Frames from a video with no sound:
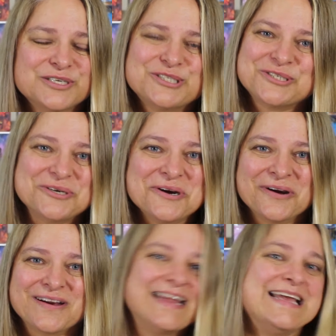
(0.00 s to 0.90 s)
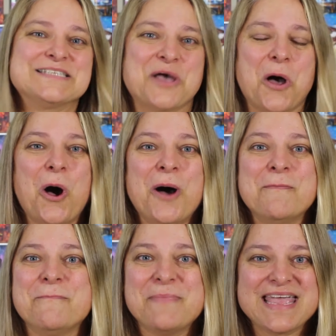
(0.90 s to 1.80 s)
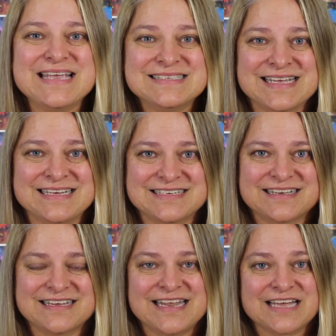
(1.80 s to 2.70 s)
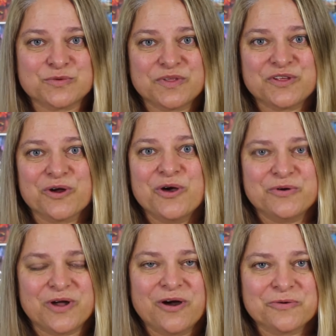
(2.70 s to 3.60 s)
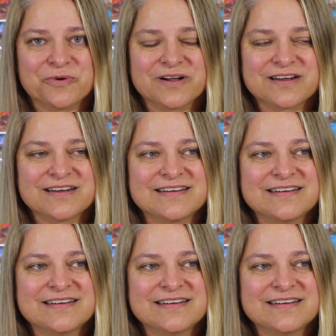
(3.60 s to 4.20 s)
Sure, it's amazing to connect with your own artwork,